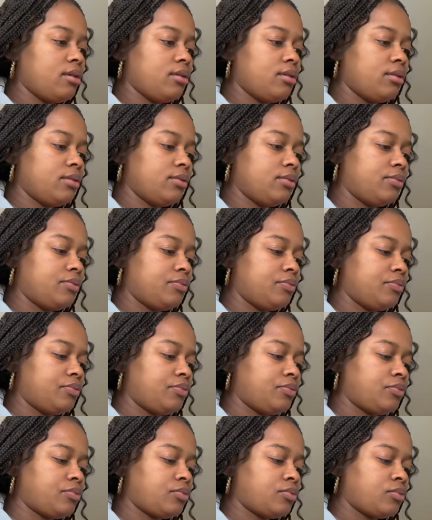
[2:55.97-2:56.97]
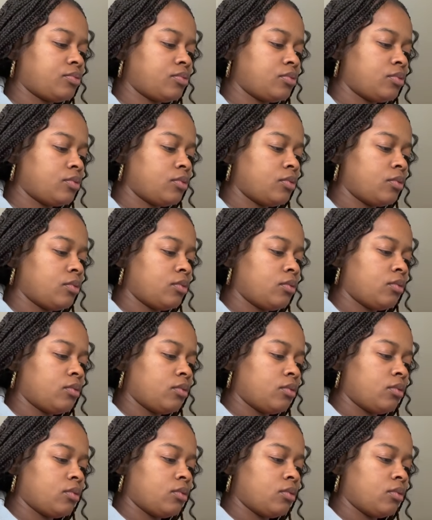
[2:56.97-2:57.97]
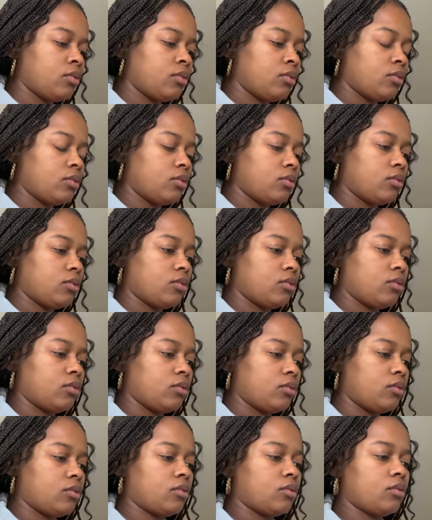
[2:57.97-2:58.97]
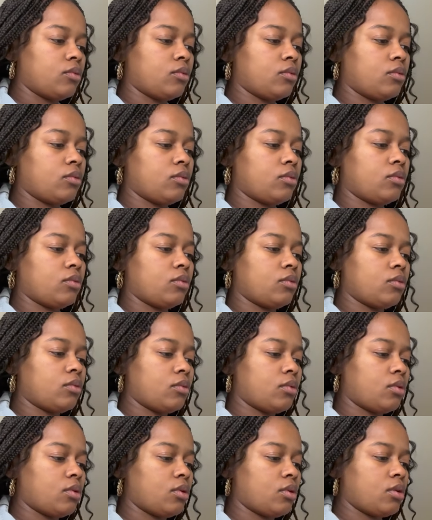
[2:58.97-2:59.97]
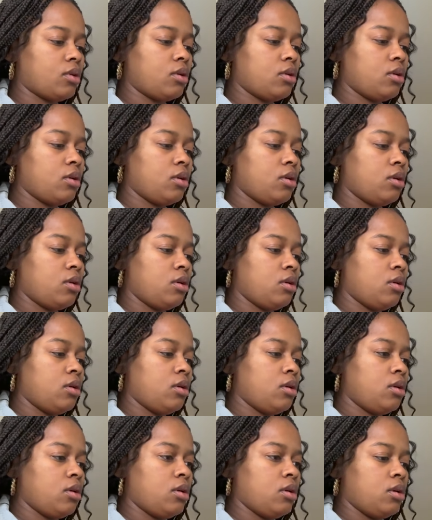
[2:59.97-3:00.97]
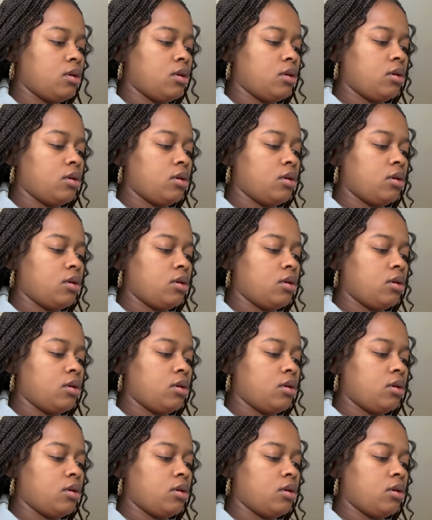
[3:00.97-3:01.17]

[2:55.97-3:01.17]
Nothing is said.